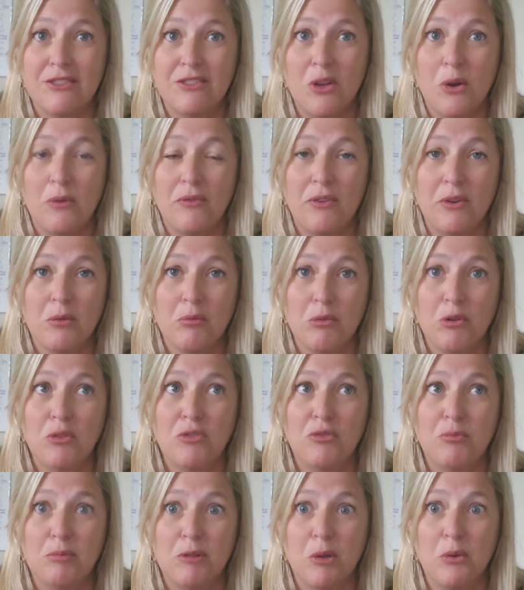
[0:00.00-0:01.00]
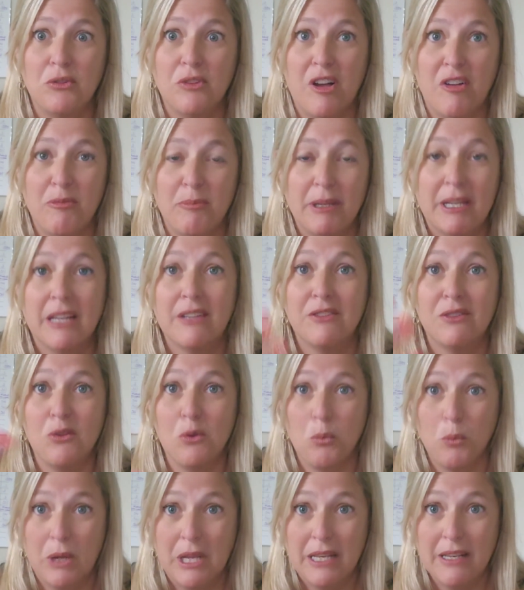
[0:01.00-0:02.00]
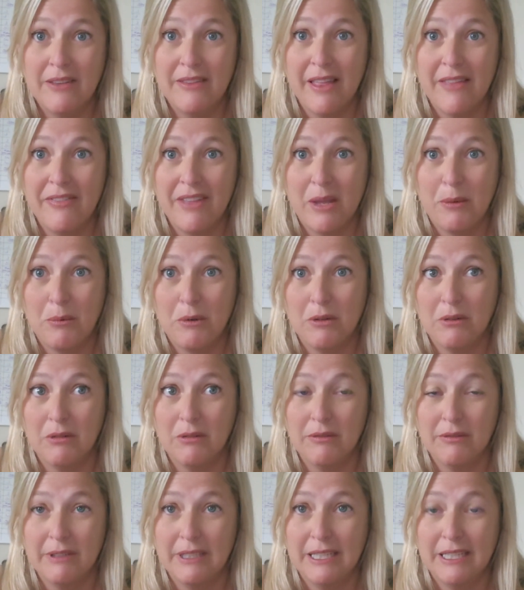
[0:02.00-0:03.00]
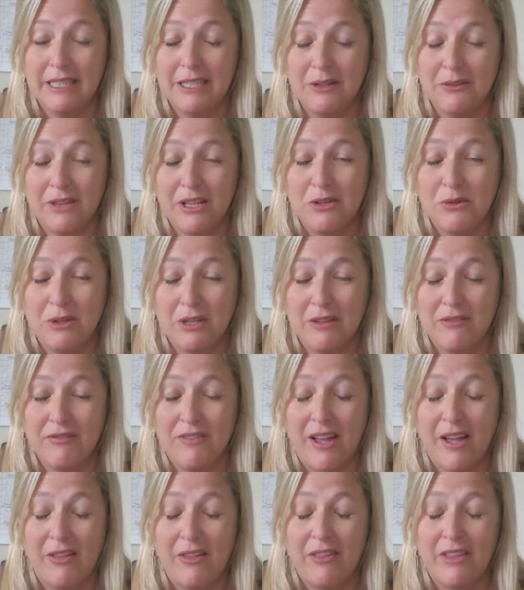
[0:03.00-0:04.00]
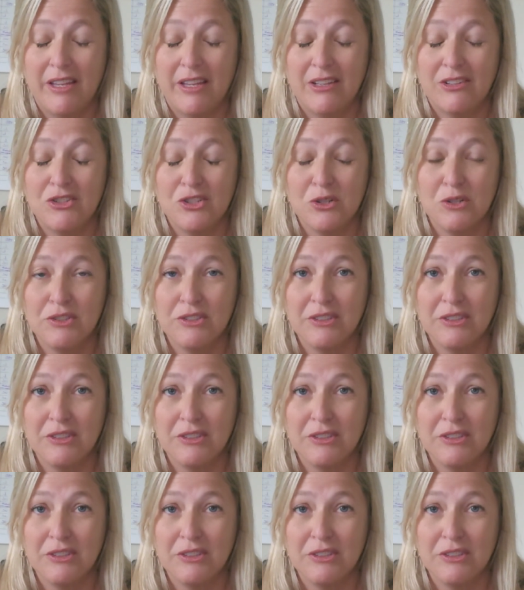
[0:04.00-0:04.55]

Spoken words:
So if your roof blows off because of the wind, then then you can file the insurance